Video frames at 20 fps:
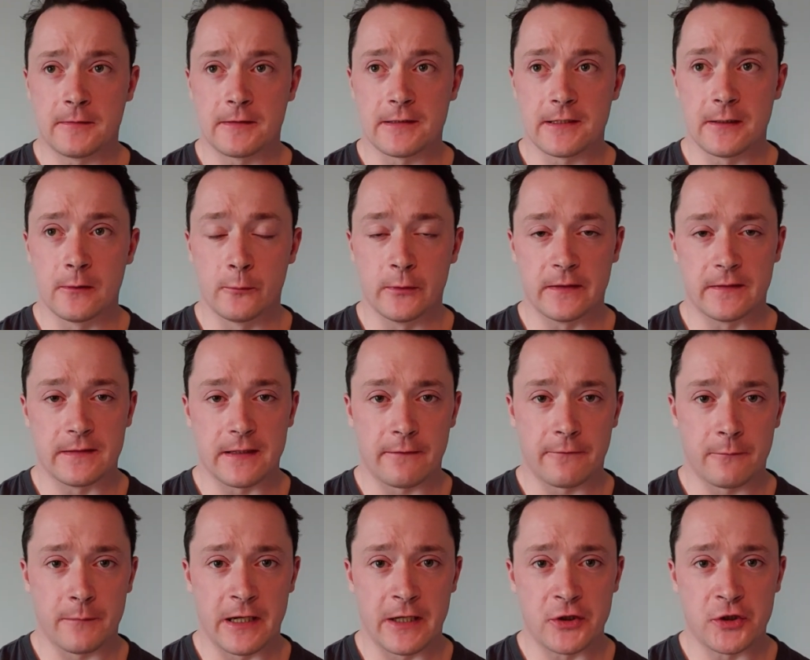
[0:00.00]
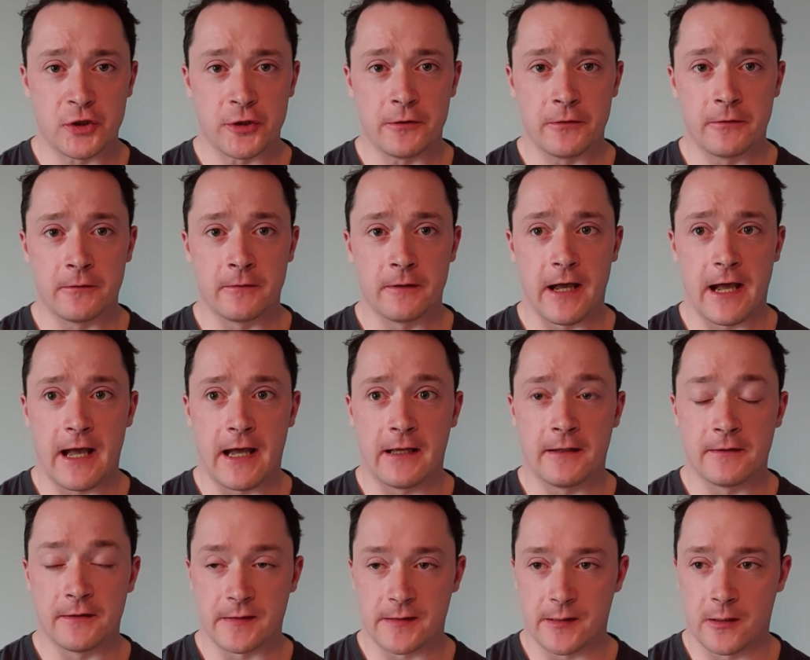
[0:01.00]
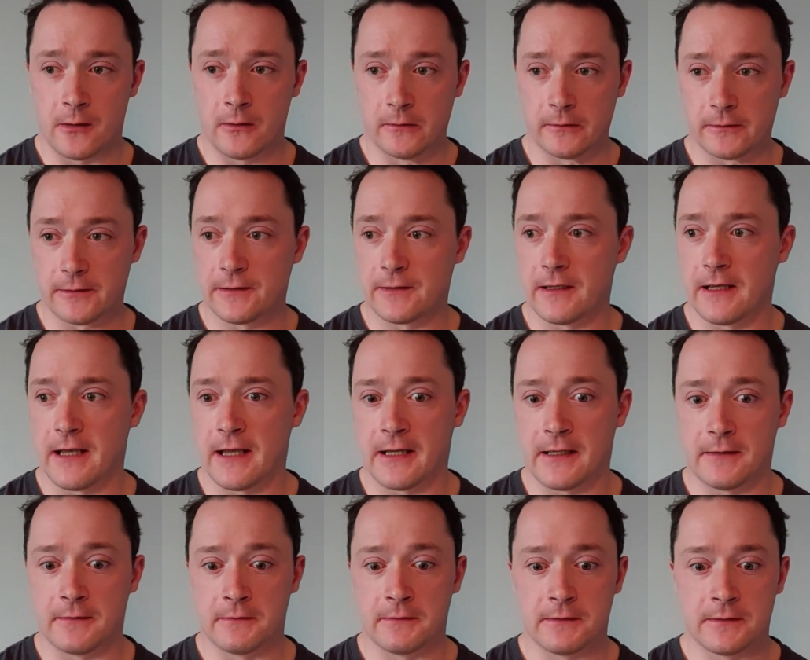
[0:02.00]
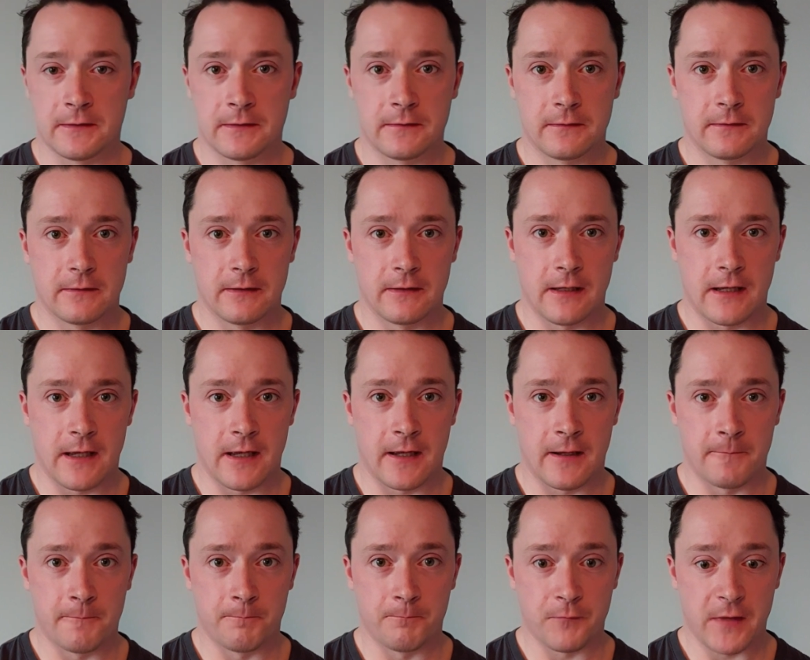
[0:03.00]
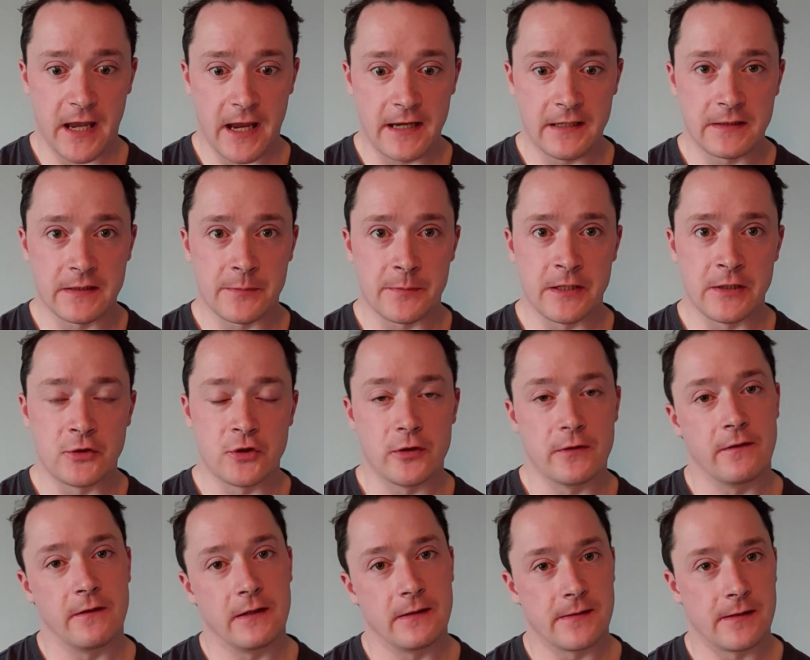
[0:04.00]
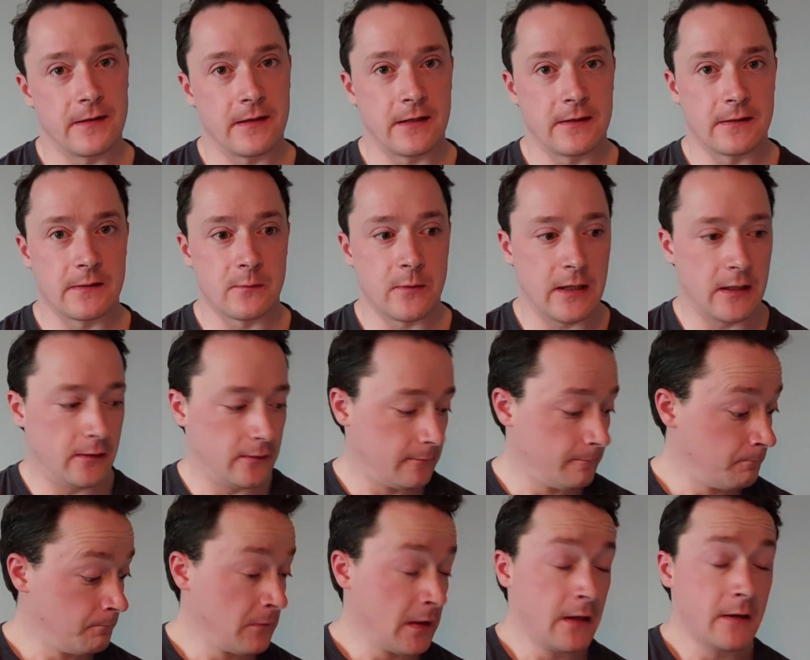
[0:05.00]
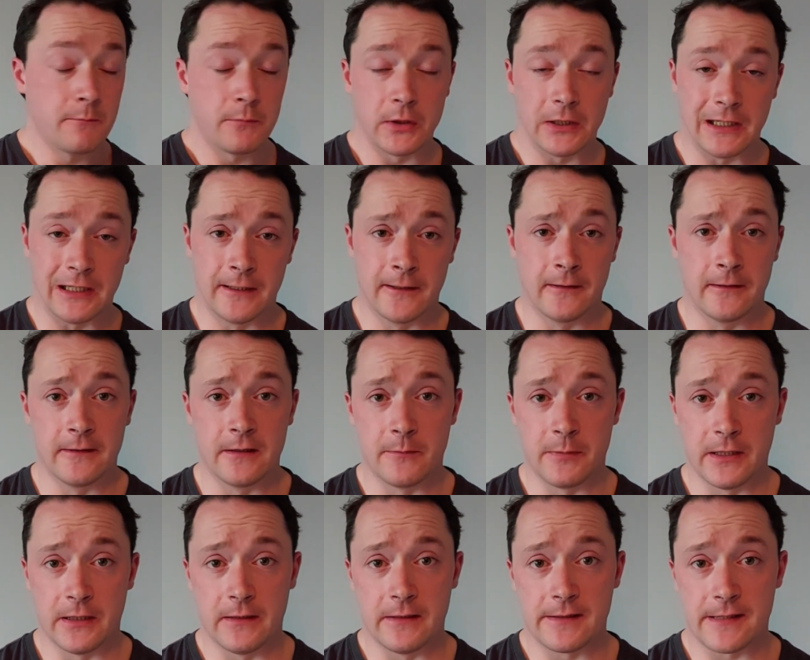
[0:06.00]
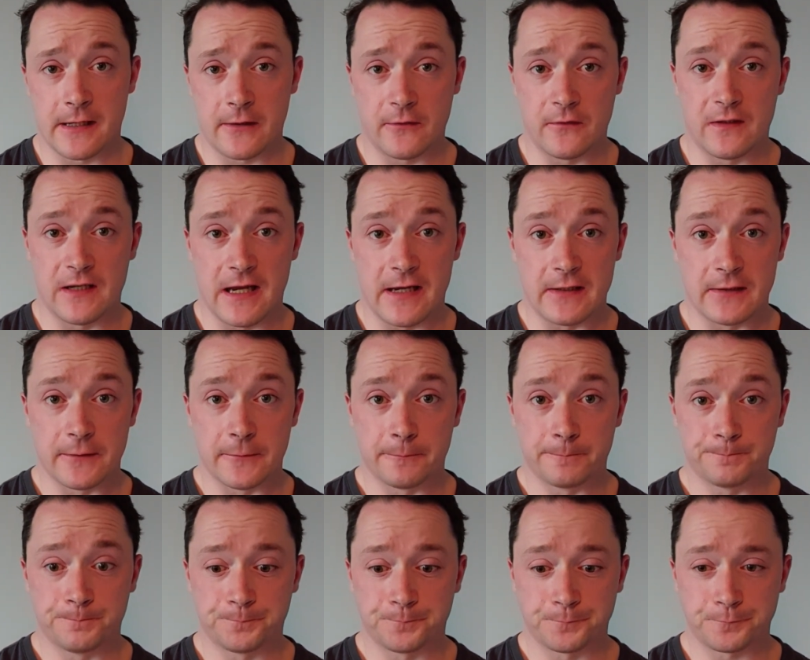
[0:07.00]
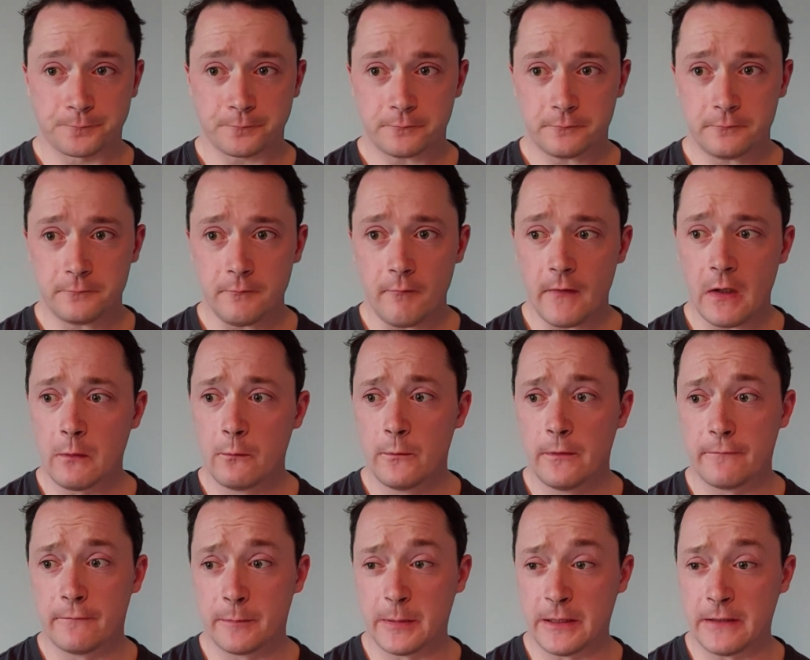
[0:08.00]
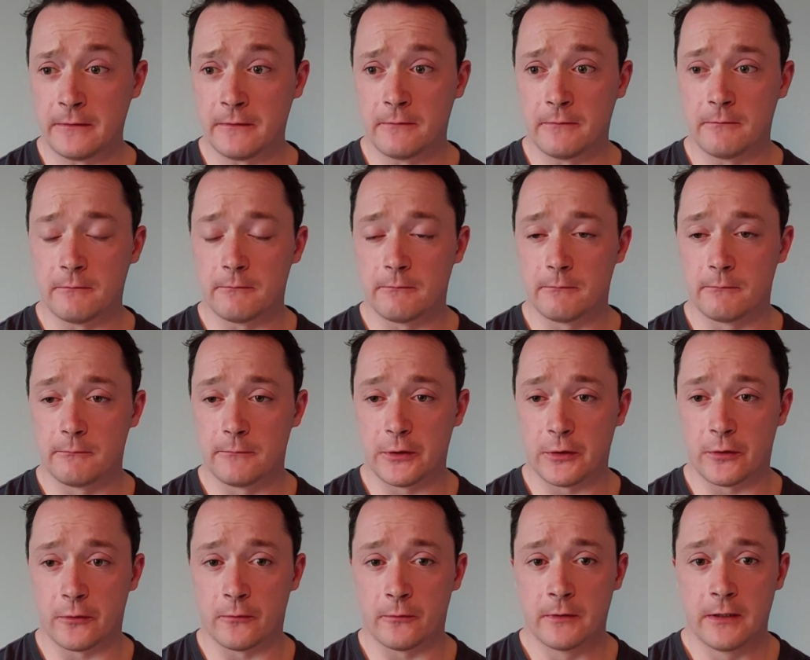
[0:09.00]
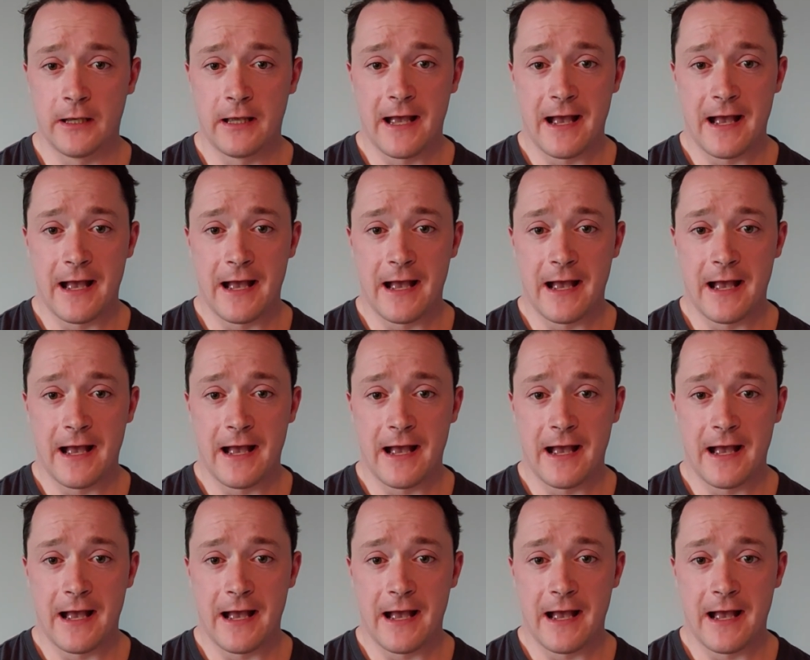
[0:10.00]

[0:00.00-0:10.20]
deal with defamation and assault and hate speech and things like that as well. But clearly the bill is out of date. We've been, you know,